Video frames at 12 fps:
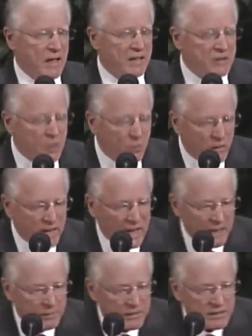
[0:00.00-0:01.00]
And so what
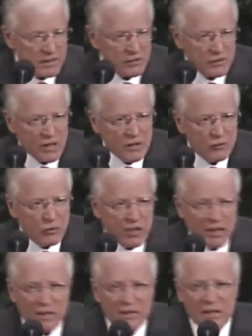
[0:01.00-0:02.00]
happens is
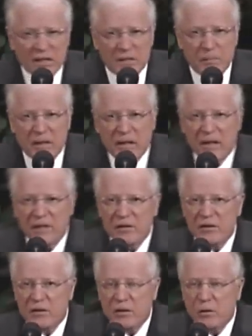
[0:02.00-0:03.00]
Jesus
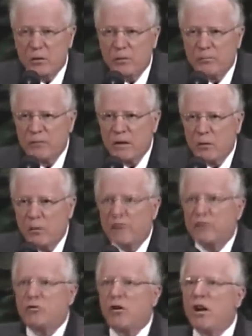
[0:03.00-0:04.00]
begins to
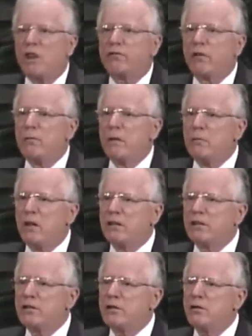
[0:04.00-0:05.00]
withdraw from the
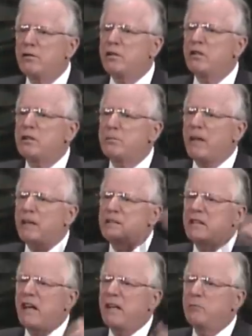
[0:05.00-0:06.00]
multitude to
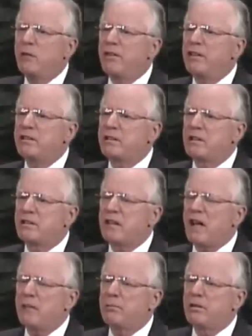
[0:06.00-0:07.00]
spend time with his
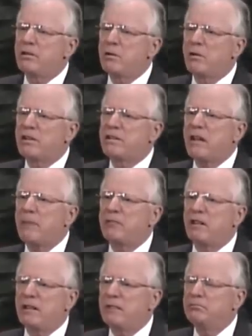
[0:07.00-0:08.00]
disciples who
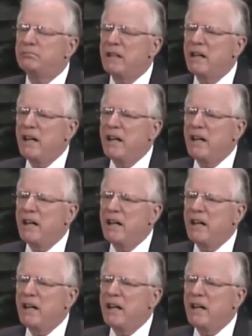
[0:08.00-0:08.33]
accepted him.